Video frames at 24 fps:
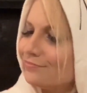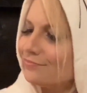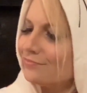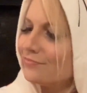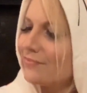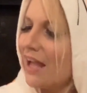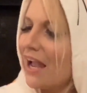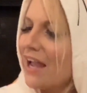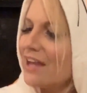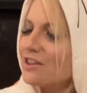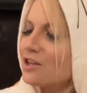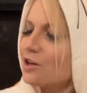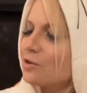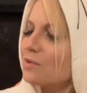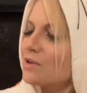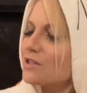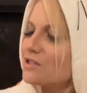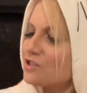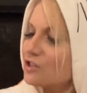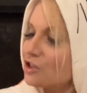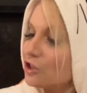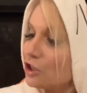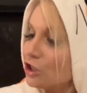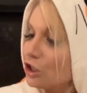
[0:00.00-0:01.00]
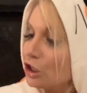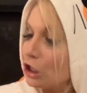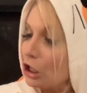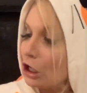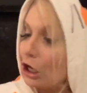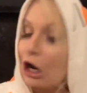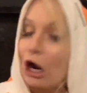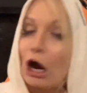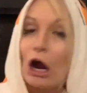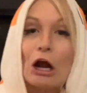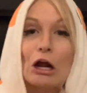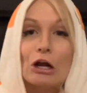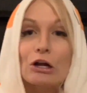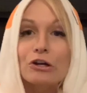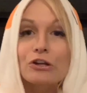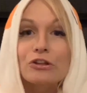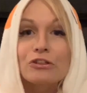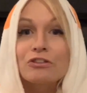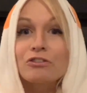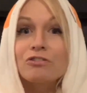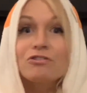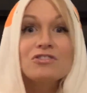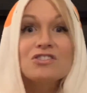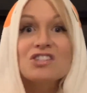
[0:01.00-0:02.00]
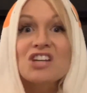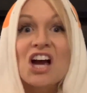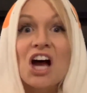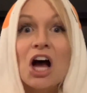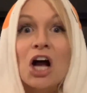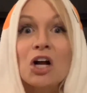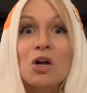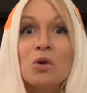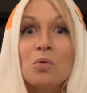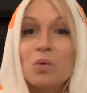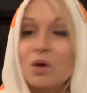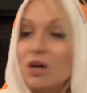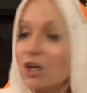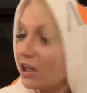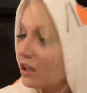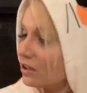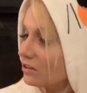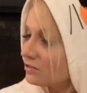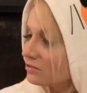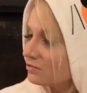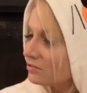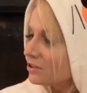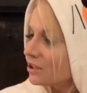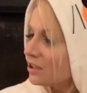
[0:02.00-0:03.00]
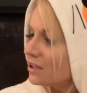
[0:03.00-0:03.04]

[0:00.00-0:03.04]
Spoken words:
Neither was Garth Tugwell.